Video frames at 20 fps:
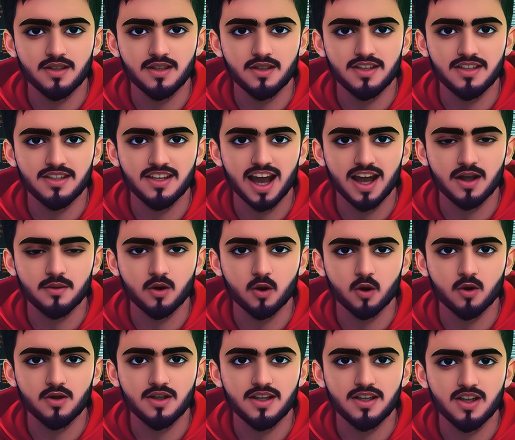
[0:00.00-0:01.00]
This time,
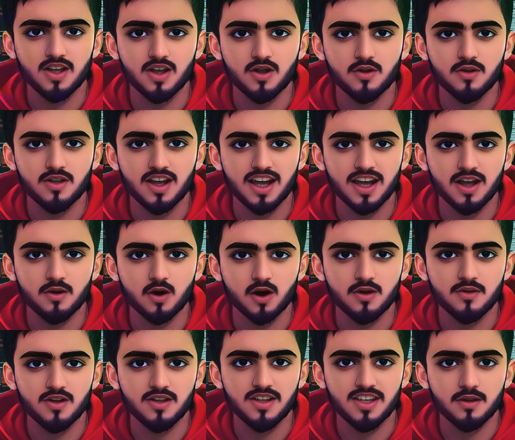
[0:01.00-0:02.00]
we didn't use any
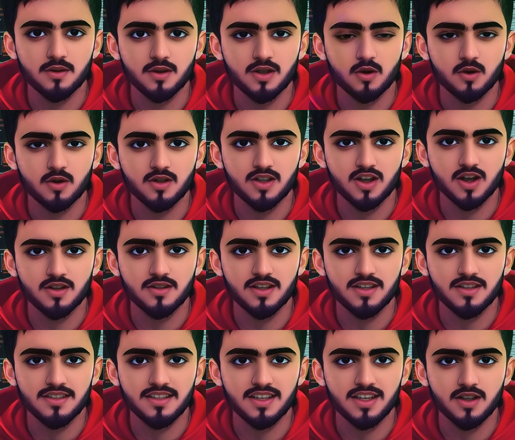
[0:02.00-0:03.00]
reference, but the result
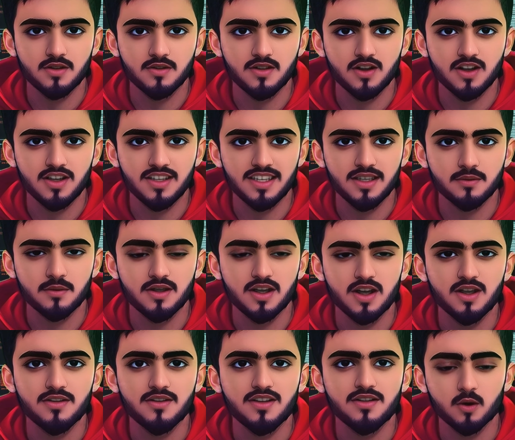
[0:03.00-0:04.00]
is still very
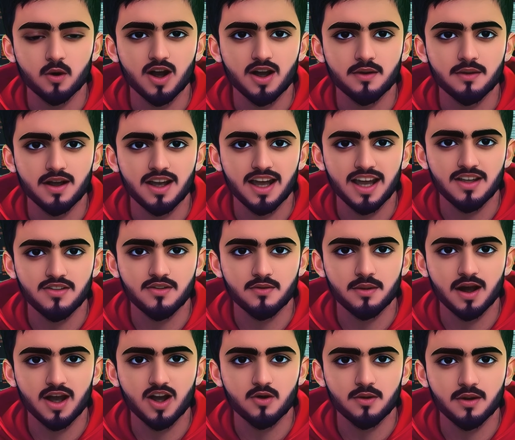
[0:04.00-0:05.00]
similar. We can make it even
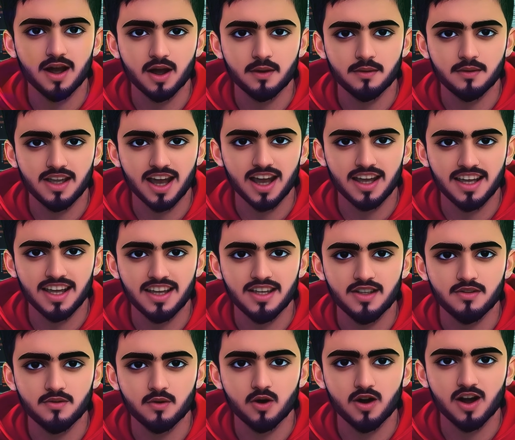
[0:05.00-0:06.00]
better by upscaling it
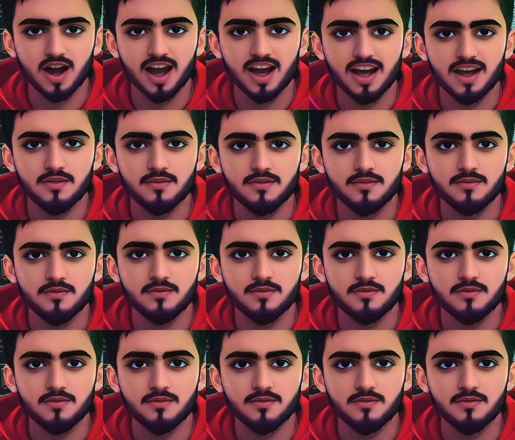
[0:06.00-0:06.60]
to 4K.